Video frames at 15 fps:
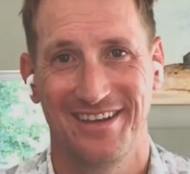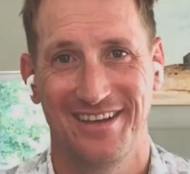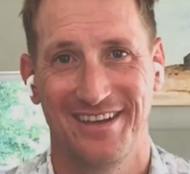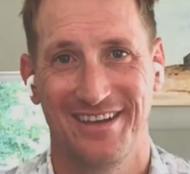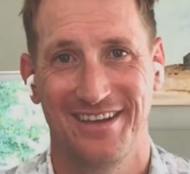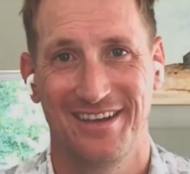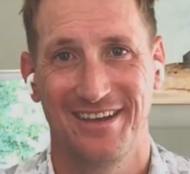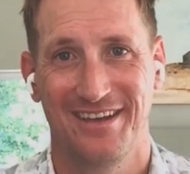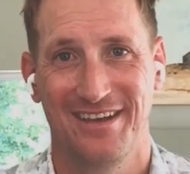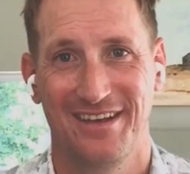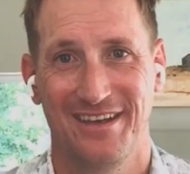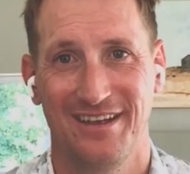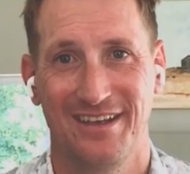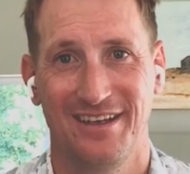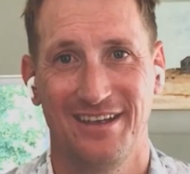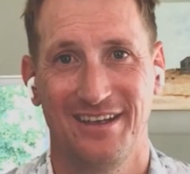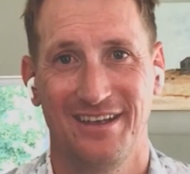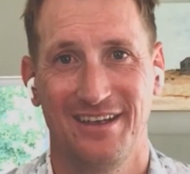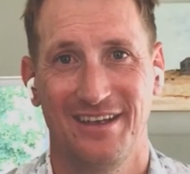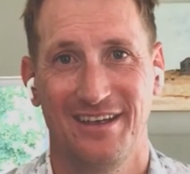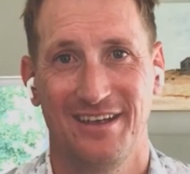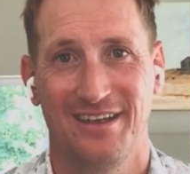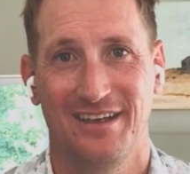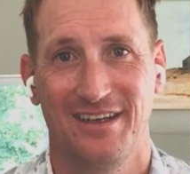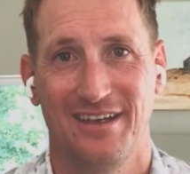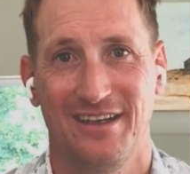Nothing is said.